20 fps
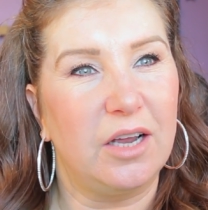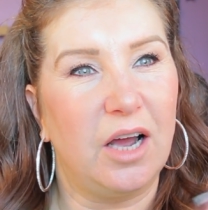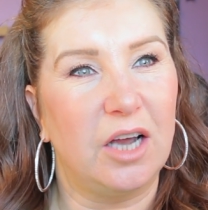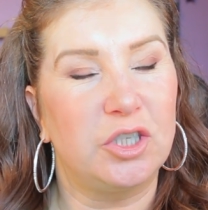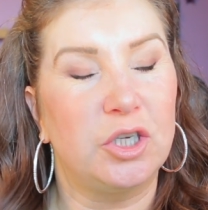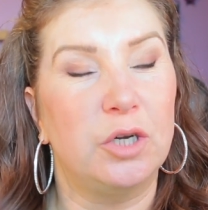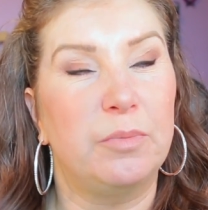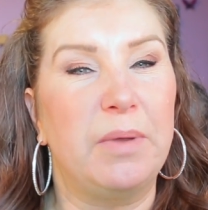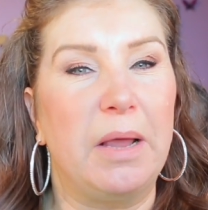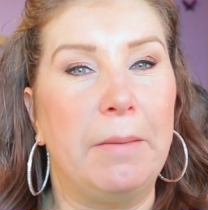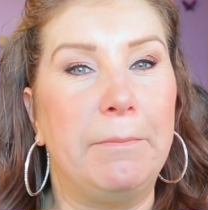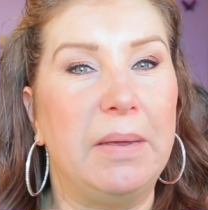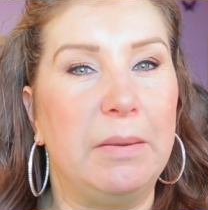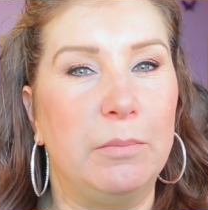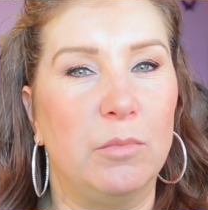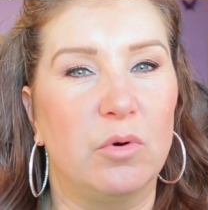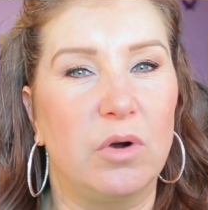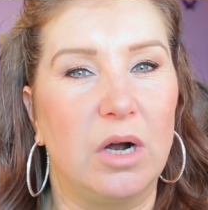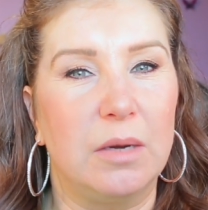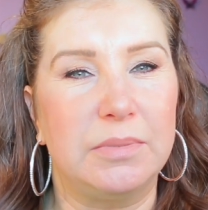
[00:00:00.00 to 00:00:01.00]
I should be a
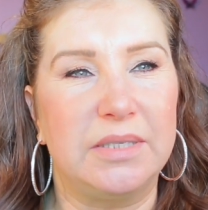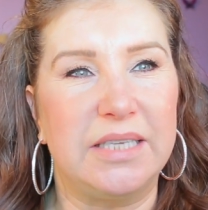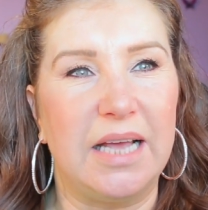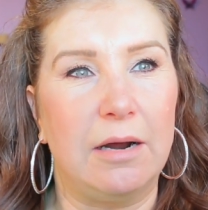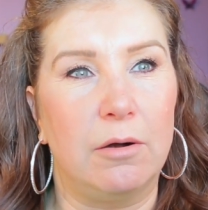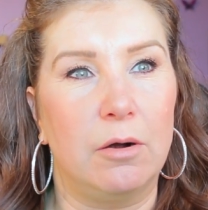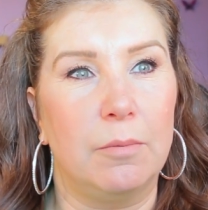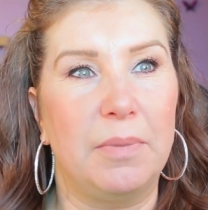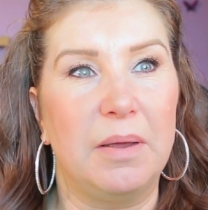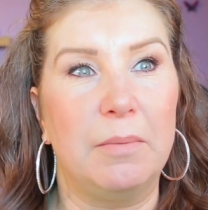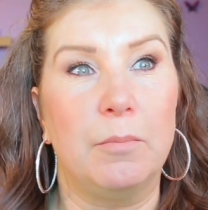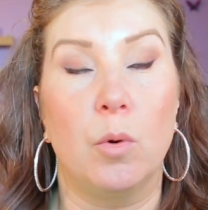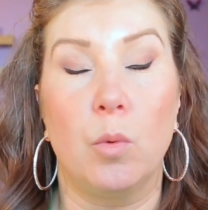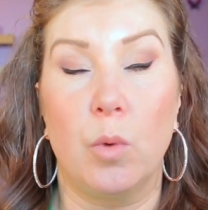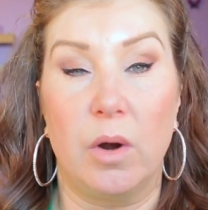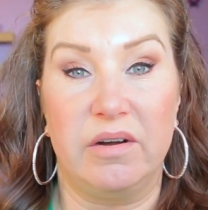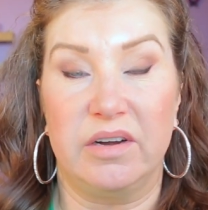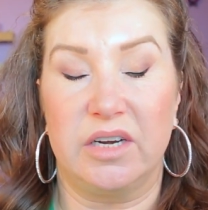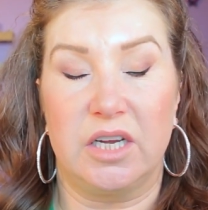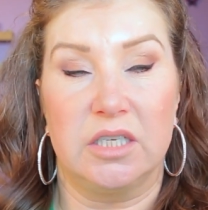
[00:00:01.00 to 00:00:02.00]
bit more upset or a bit more
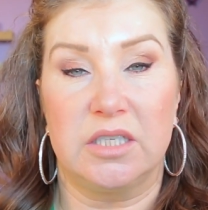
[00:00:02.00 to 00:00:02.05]
worried,